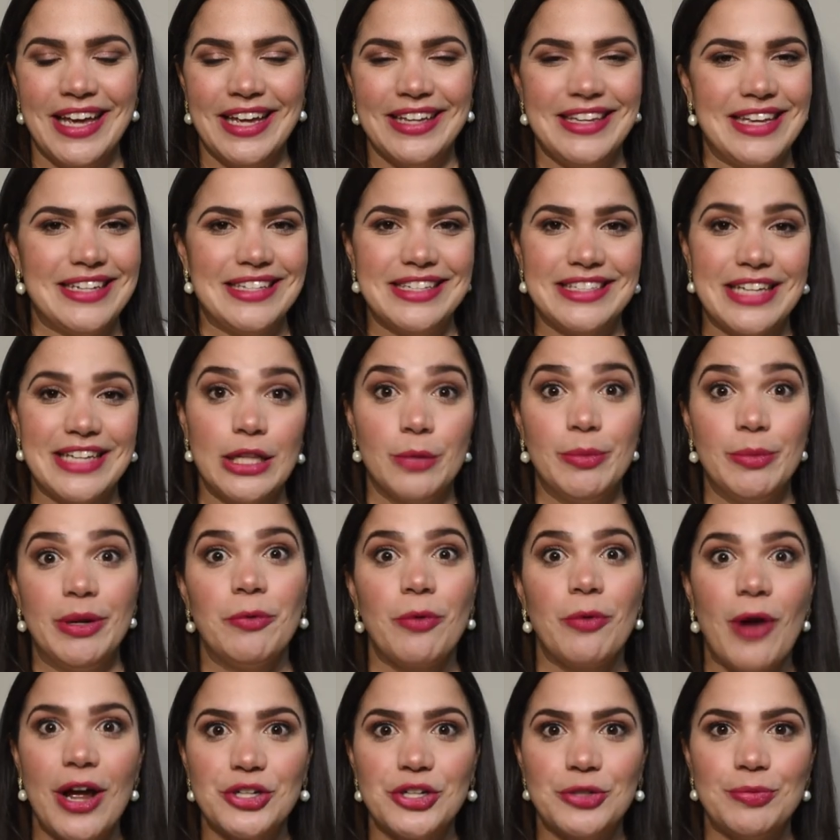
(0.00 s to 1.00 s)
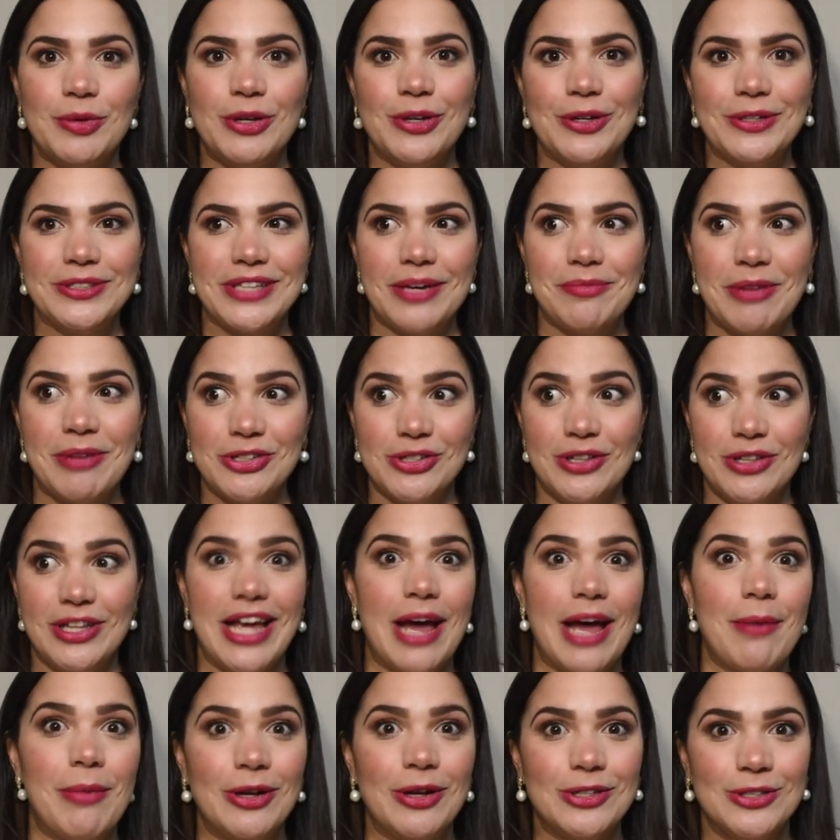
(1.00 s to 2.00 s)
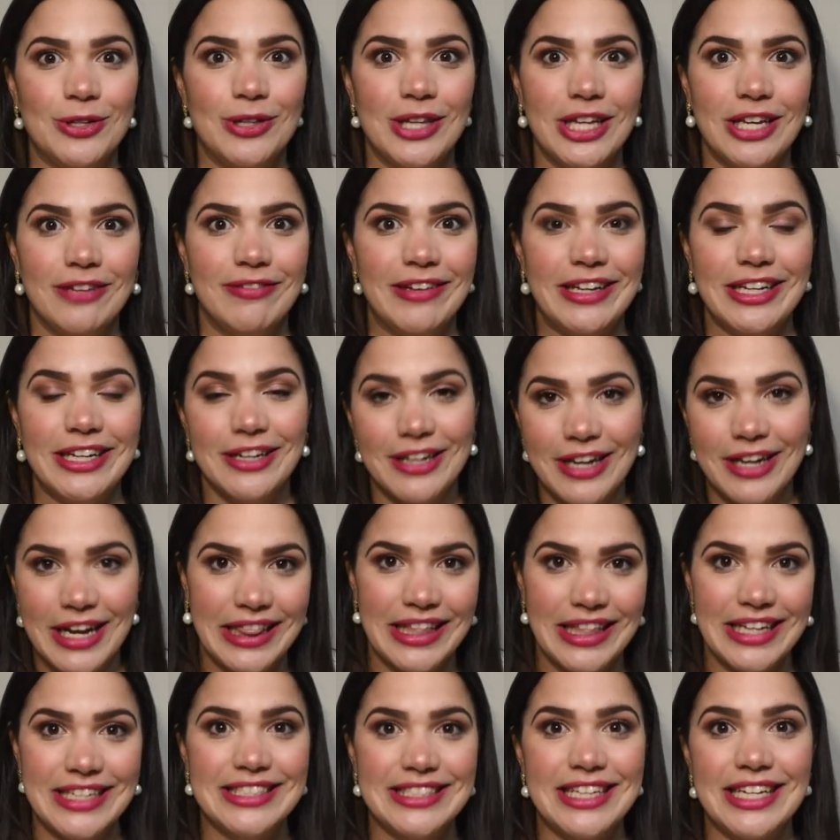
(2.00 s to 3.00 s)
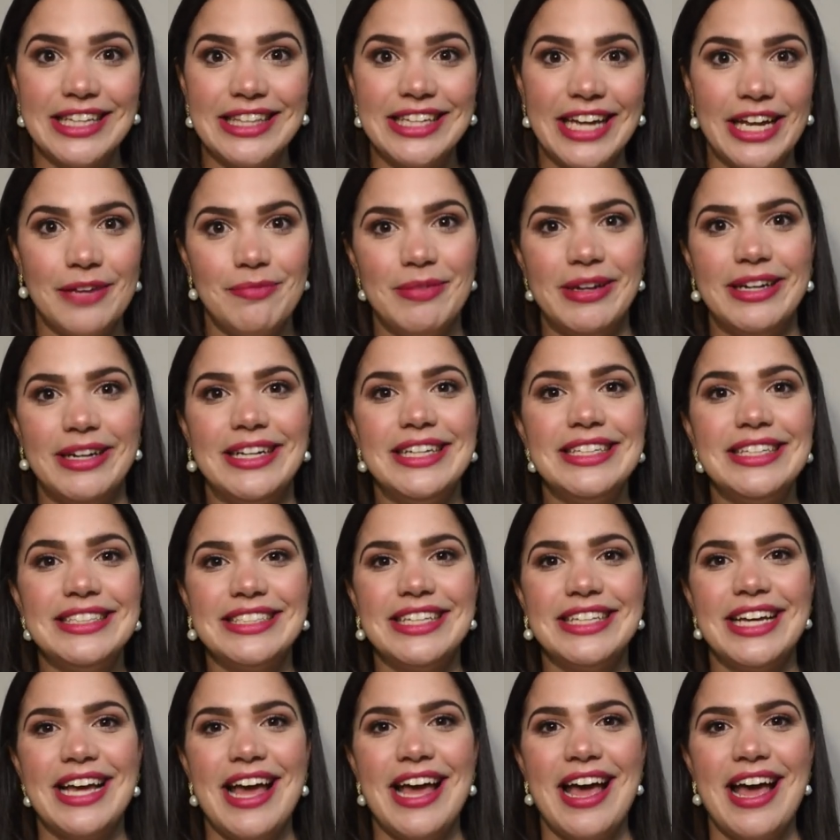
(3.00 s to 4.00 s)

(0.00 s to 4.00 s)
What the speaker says: yes, it's a little bit rushed because I'm actually about to leave in less than 10 minutes.